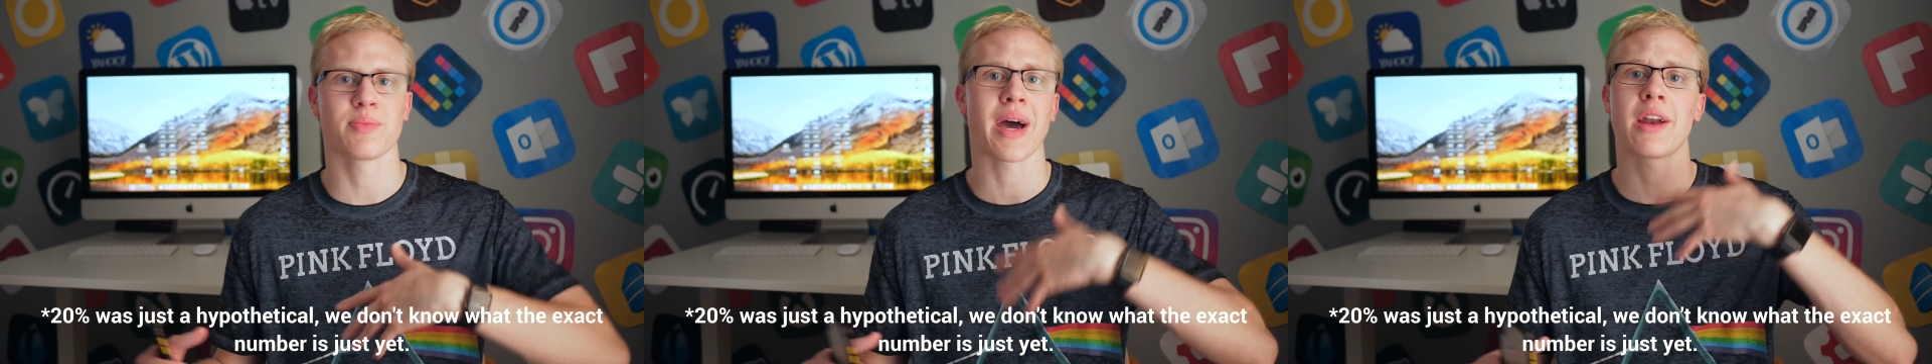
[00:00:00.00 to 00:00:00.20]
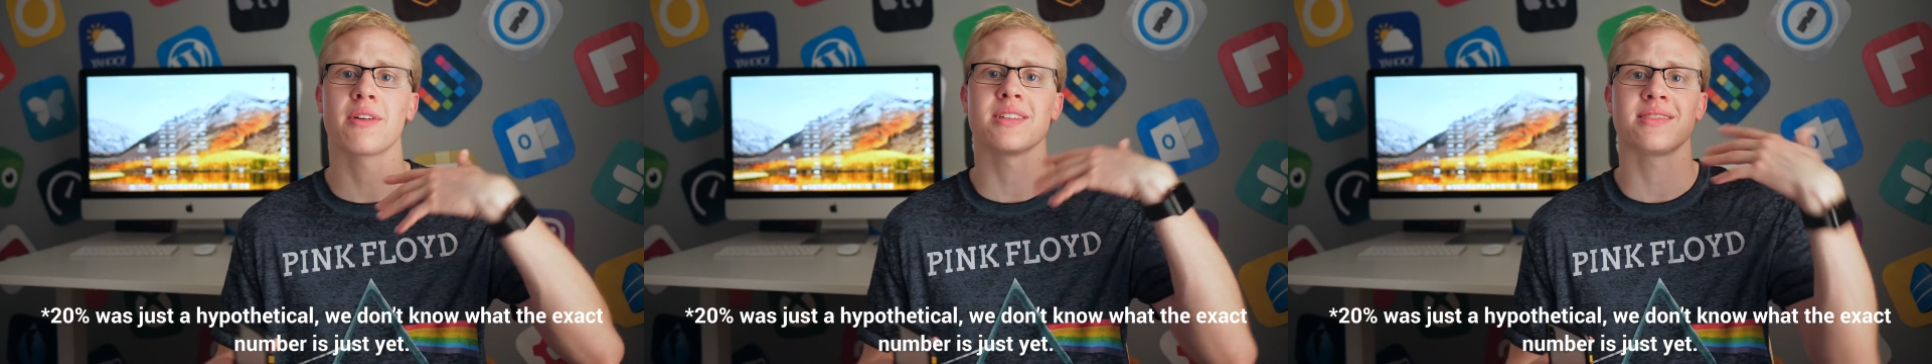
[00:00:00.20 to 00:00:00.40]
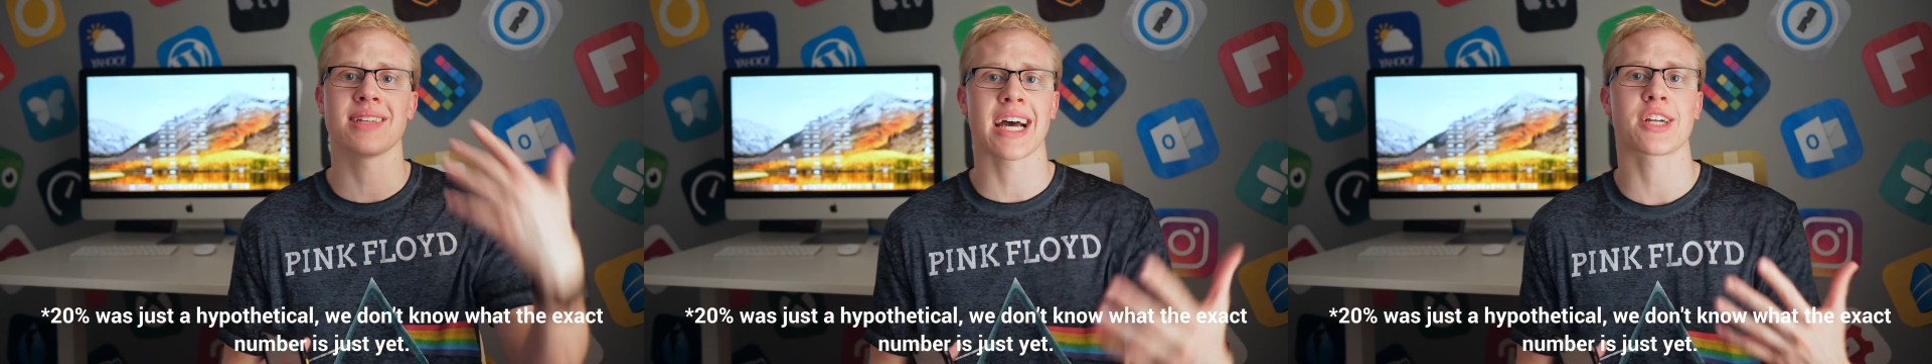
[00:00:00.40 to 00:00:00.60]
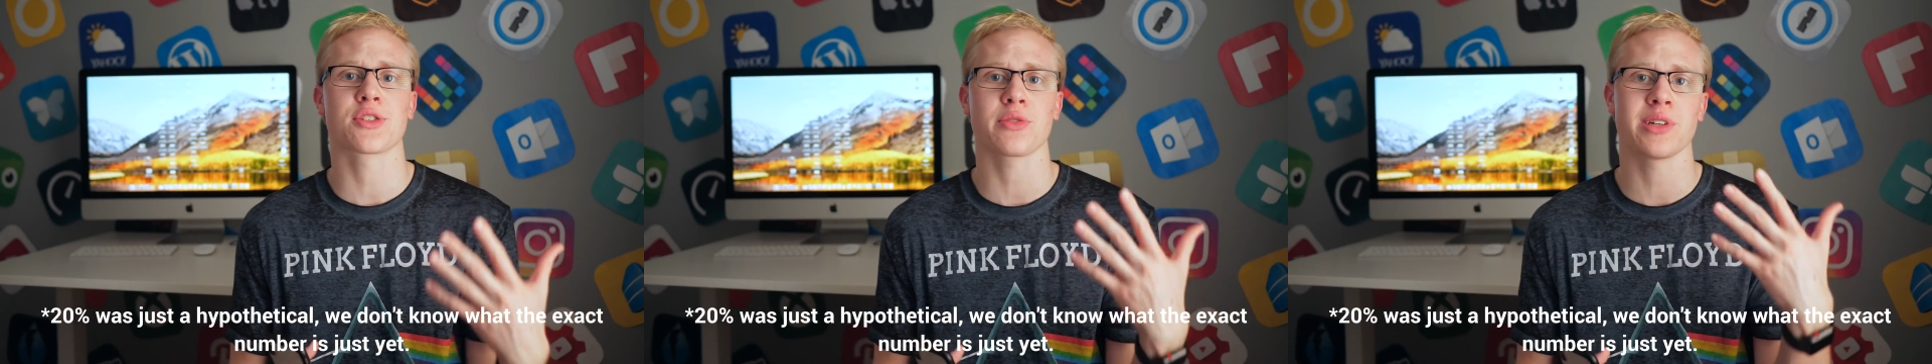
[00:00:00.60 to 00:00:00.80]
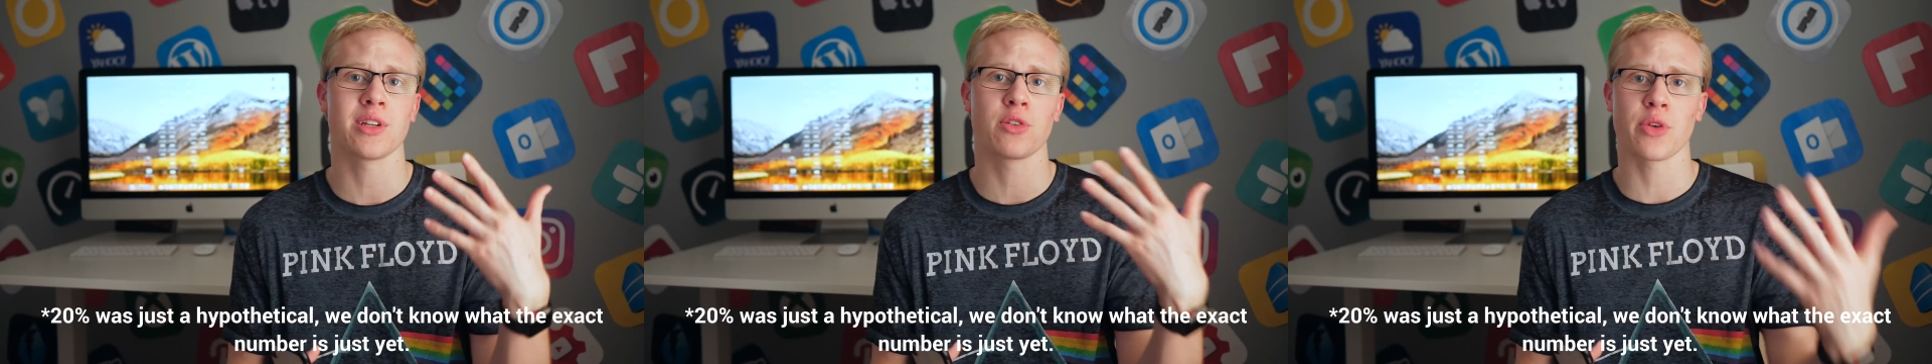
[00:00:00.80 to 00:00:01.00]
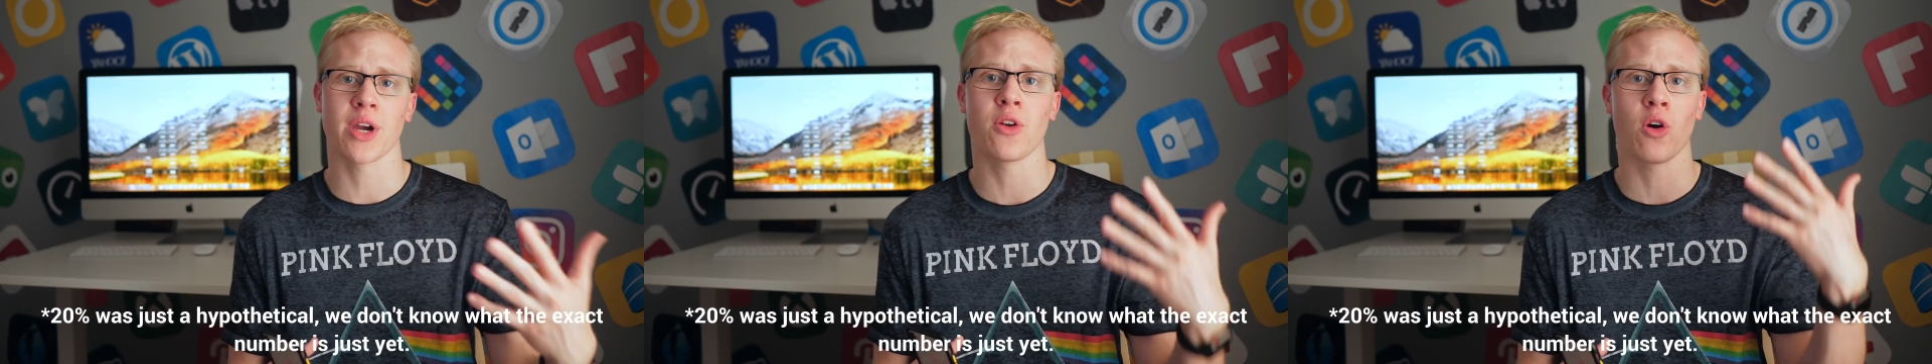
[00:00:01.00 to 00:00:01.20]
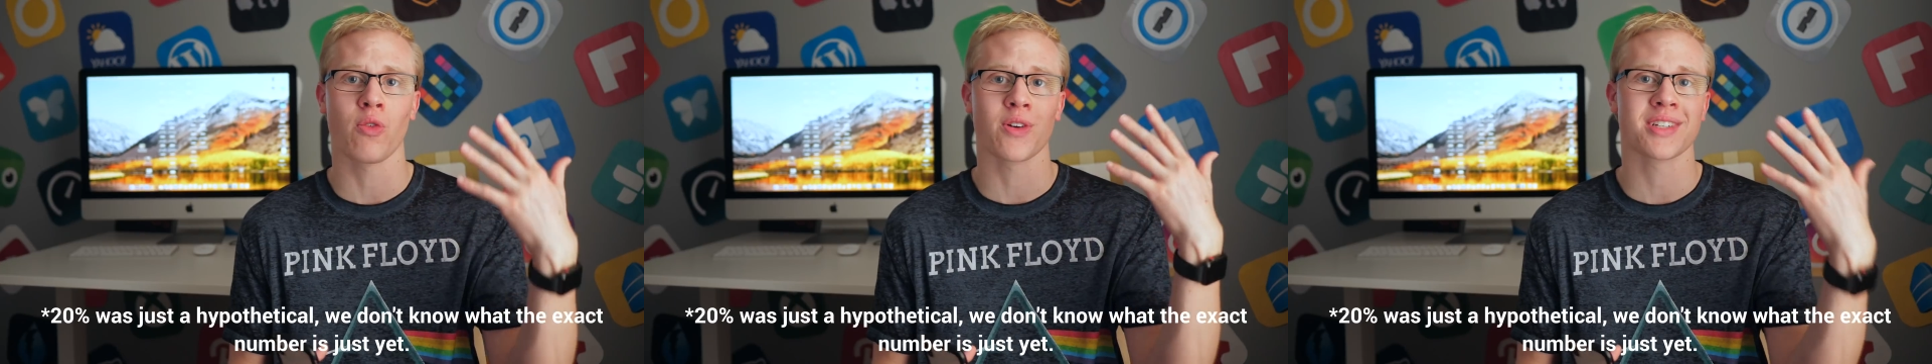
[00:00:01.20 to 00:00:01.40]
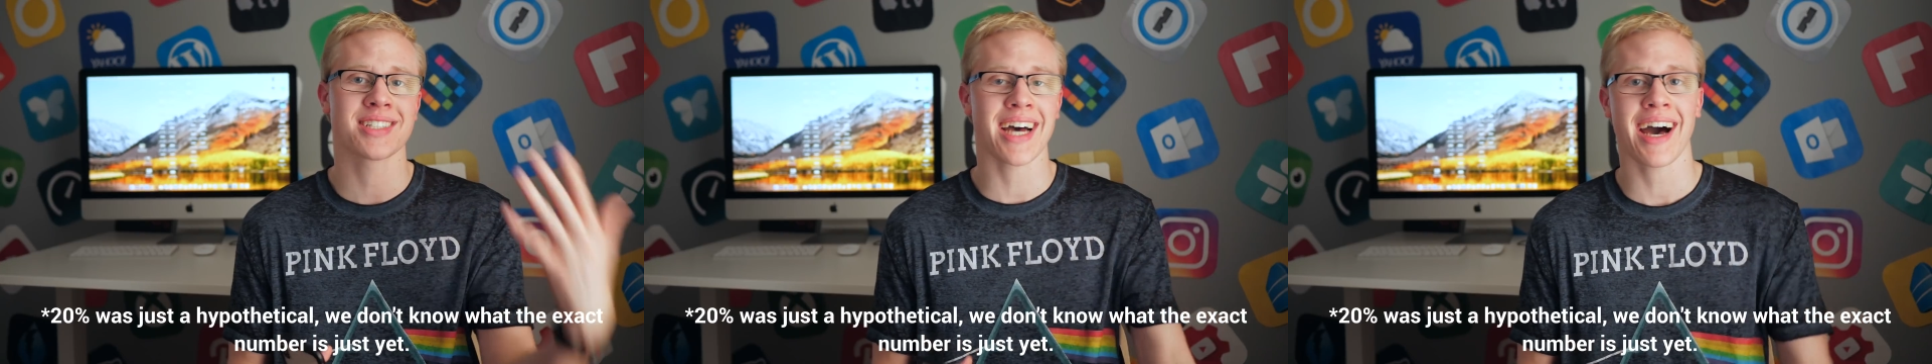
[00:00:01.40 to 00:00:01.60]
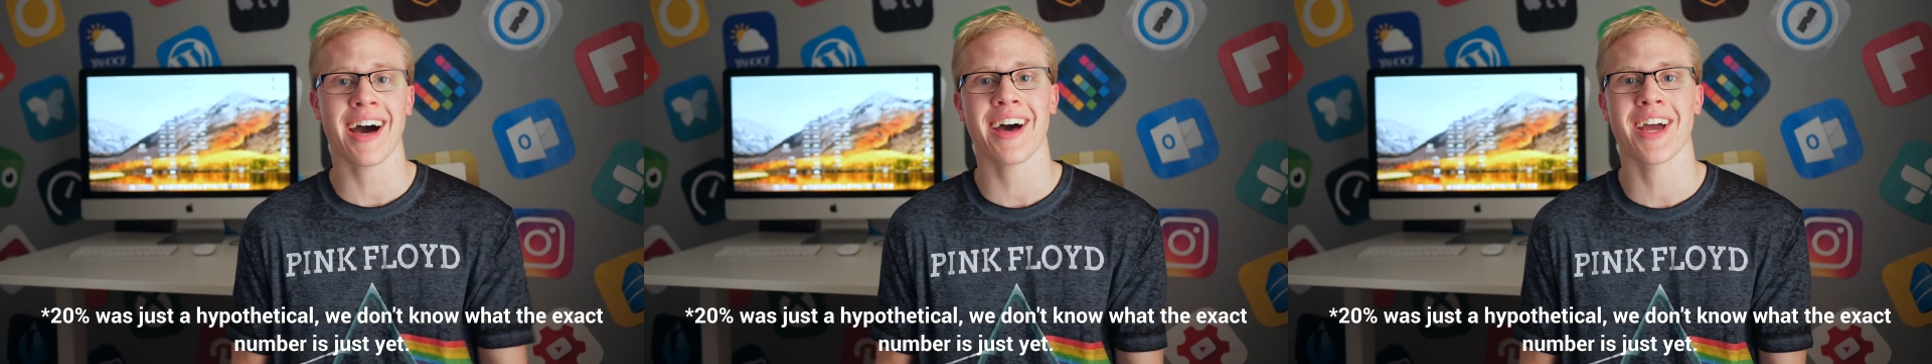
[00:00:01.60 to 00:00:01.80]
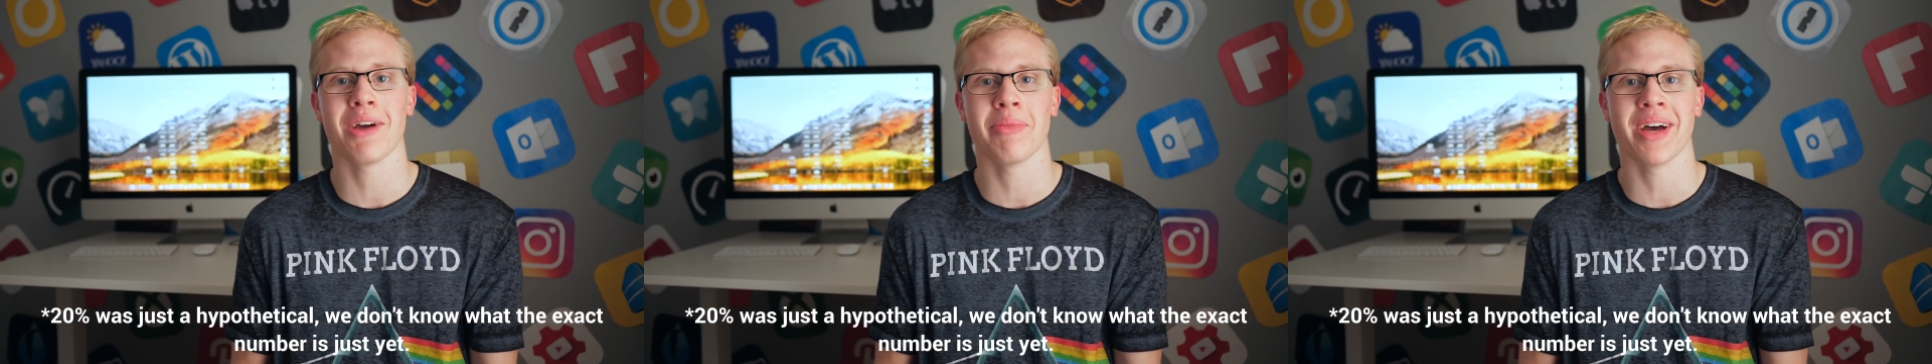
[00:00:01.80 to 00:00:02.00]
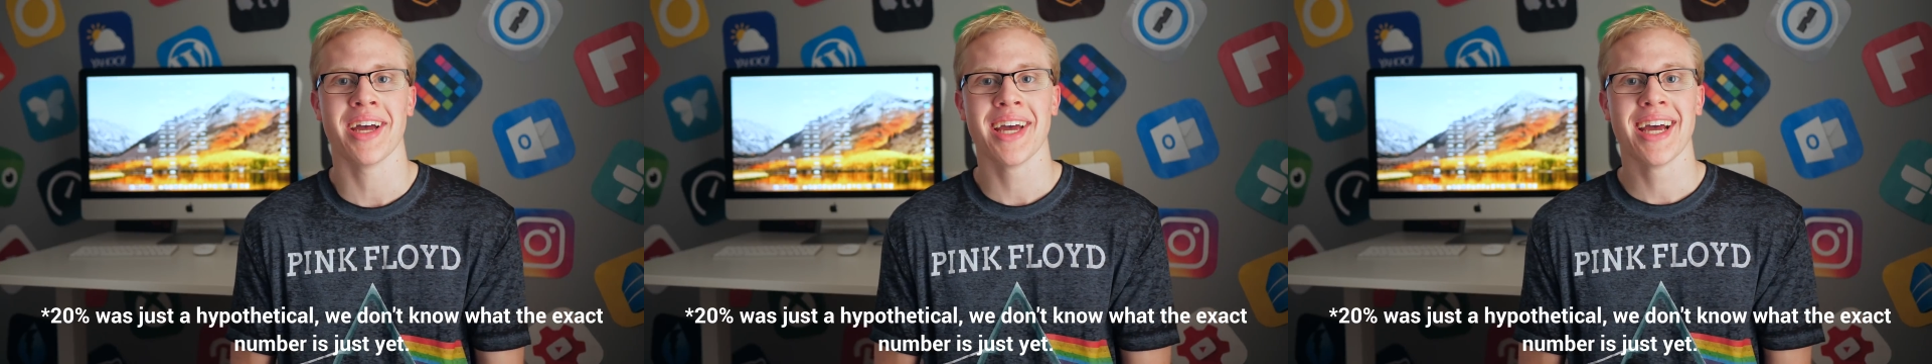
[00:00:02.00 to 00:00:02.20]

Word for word: batteries naturally degrade over time,